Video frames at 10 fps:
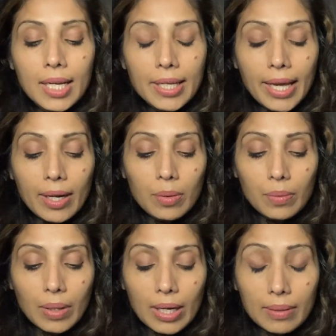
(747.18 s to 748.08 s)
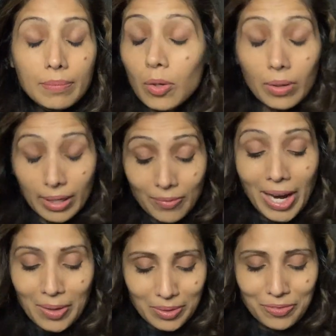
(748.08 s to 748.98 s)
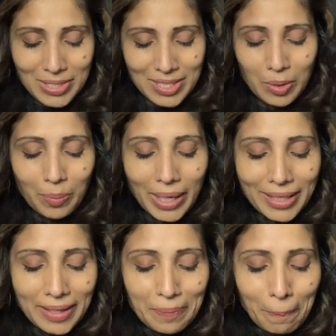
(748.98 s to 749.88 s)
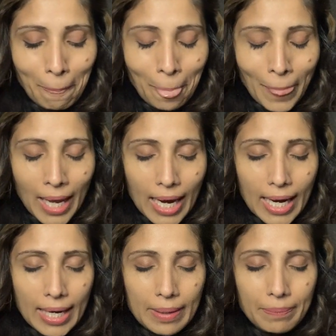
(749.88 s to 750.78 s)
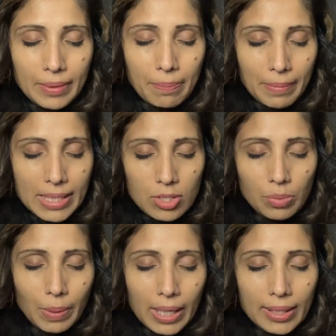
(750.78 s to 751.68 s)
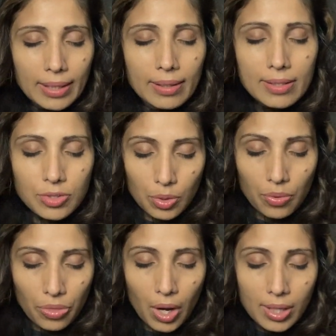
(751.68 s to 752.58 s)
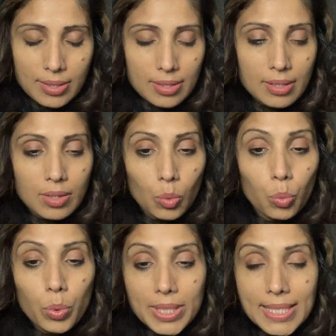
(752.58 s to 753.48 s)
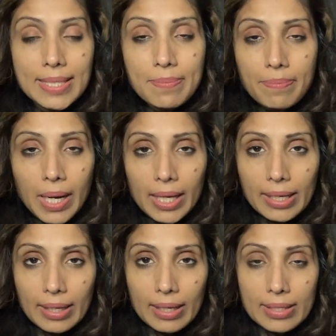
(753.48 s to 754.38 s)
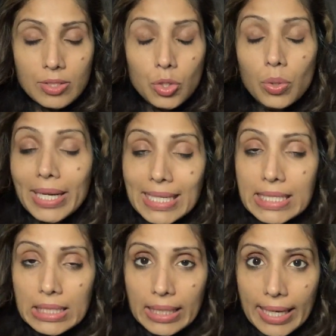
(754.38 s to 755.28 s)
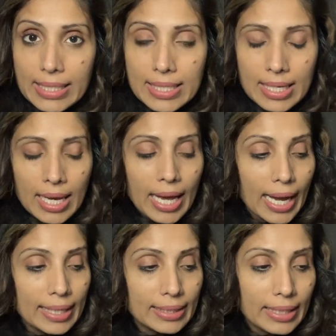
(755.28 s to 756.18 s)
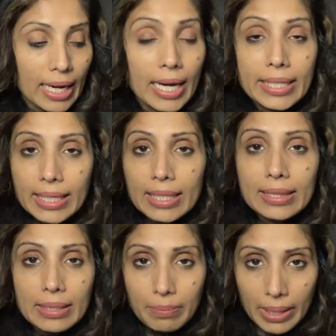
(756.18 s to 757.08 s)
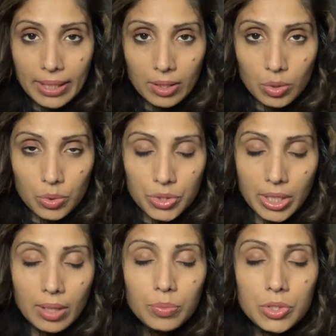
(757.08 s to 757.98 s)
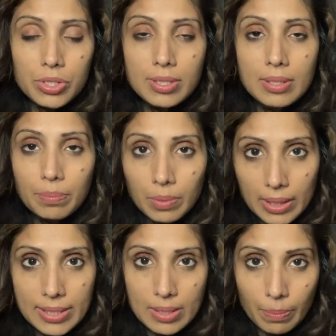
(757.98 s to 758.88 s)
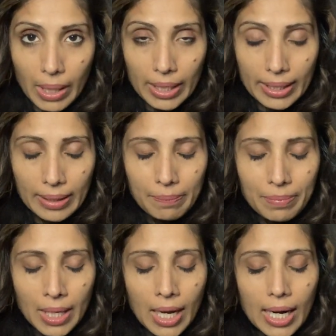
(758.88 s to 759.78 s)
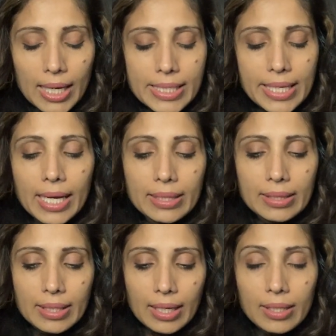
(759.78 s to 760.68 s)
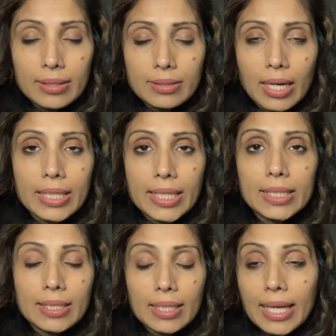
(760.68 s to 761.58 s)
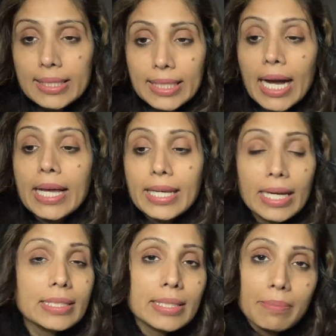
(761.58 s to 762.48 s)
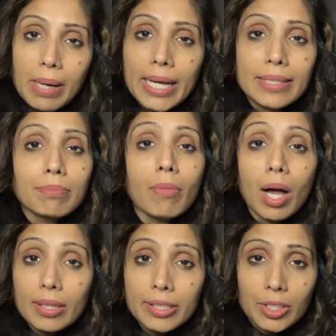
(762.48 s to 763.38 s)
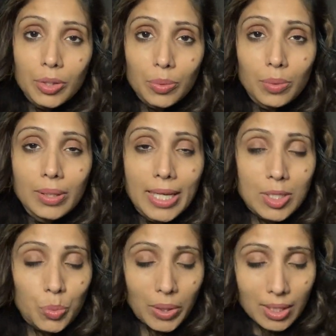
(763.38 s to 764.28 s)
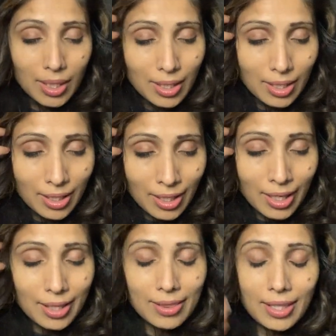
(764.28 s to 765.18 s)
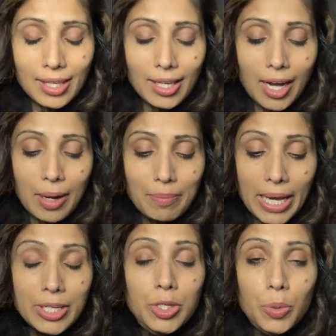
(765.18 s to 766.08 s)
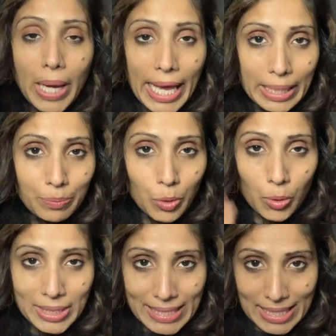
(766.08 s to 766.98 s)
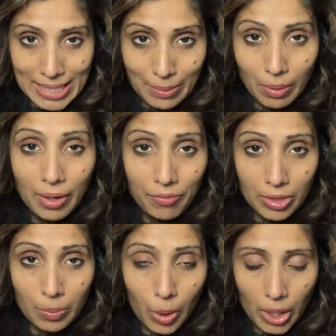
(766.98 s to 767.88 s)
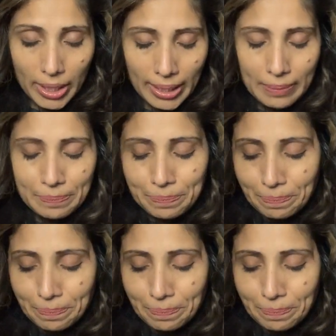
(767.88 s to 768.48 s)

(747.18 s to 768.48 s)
Now, or around the physical body. The mental body is your thoughts, the wisdom body is your intellect, and the Anandamaya Kosha, which is the bliss body. Ananda, like the anandamide molecule that's within the endocannabinoid system of the body.